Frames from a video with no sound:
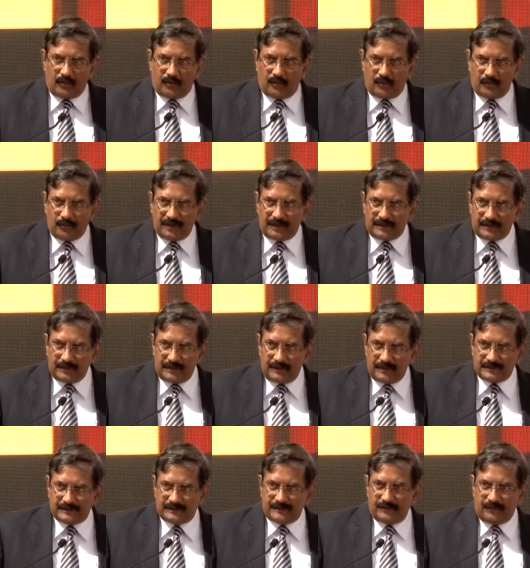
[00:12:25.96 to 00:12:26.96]
all my
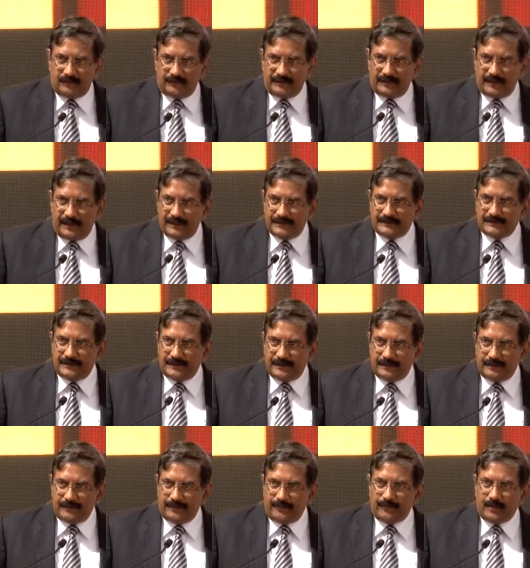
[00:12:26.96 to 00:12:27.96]
colleagues on the dais
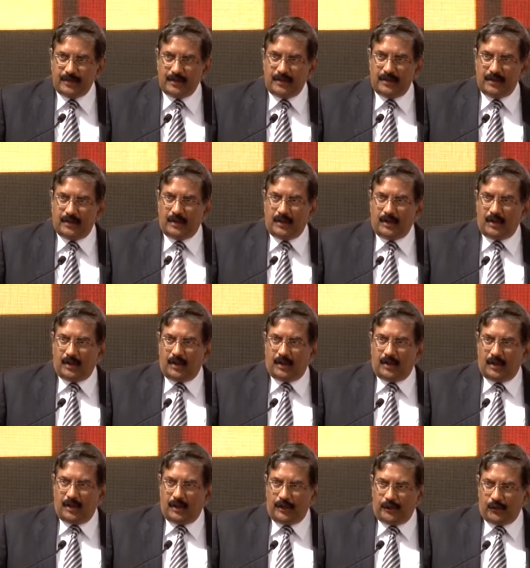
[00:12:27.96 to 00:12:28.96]
here,
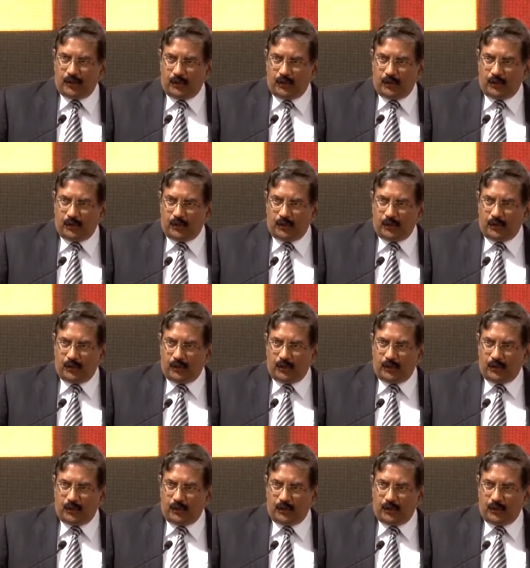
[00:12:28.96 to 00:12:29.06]
and